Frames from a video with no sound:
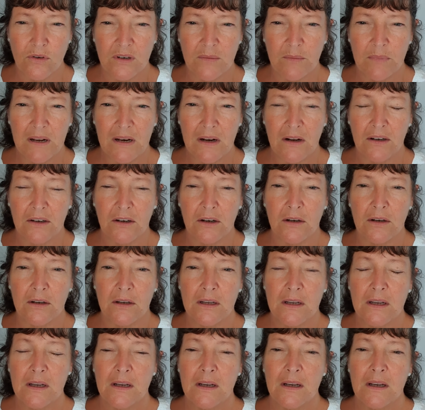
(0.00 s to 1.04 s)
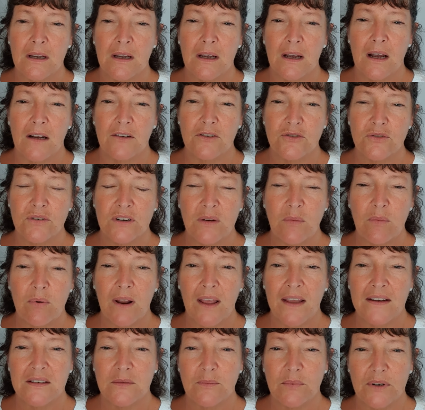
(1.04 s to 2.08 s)
He'd be like a, a tree
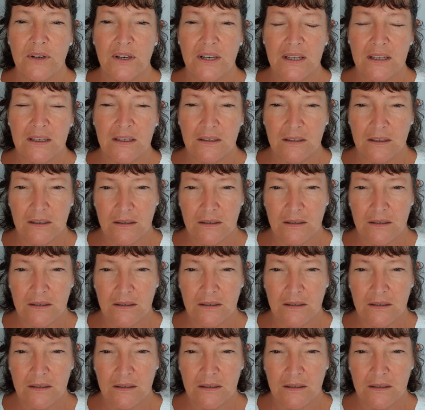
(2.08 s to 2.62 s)
planted by